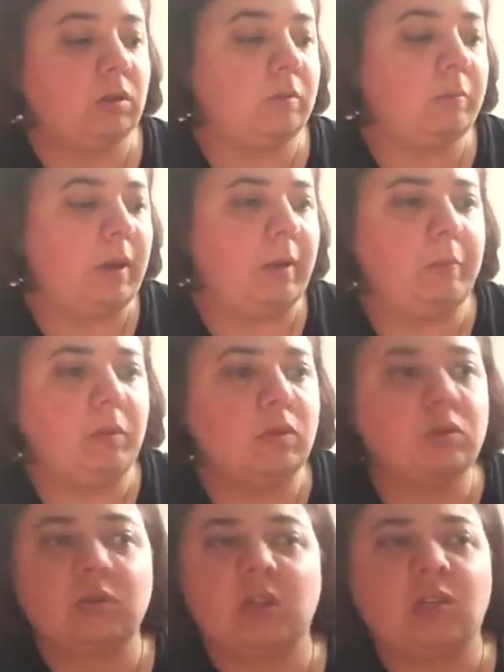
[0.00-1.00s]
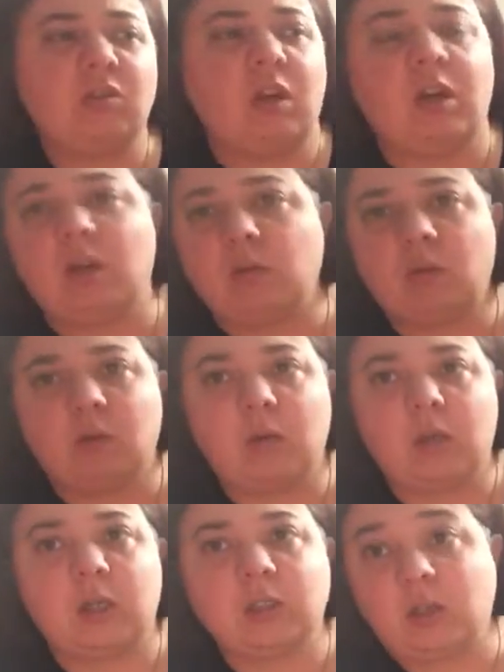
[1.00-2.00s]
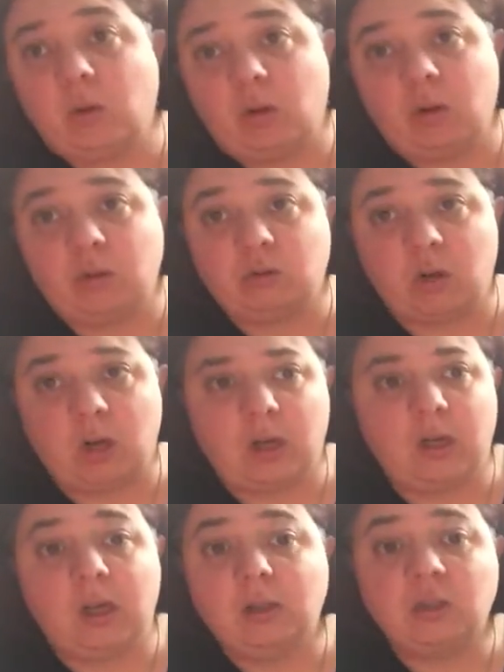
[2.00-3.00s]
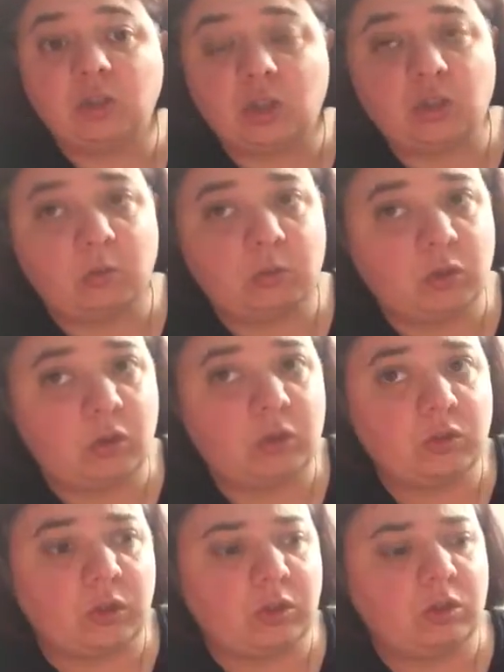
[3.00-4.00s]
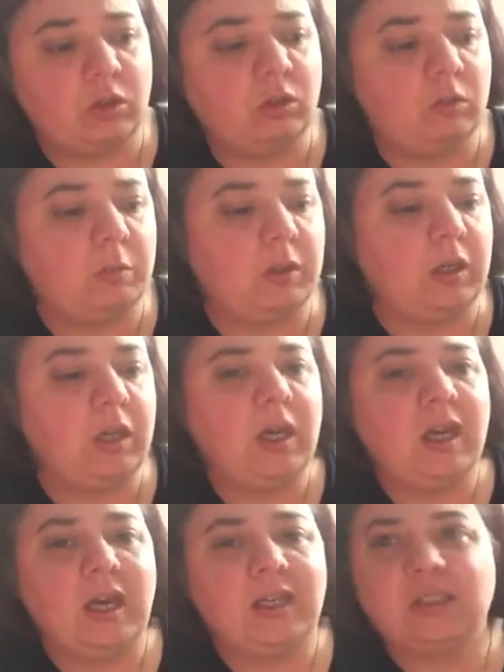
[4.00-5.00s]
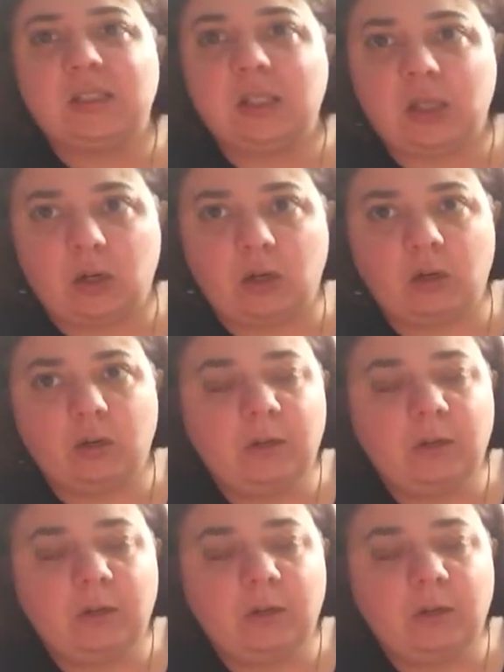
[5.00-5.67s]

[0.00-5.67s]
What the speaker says: The peppers, they dried out real quick because they were already dry. And the ginger was already dry too, but it's thicker.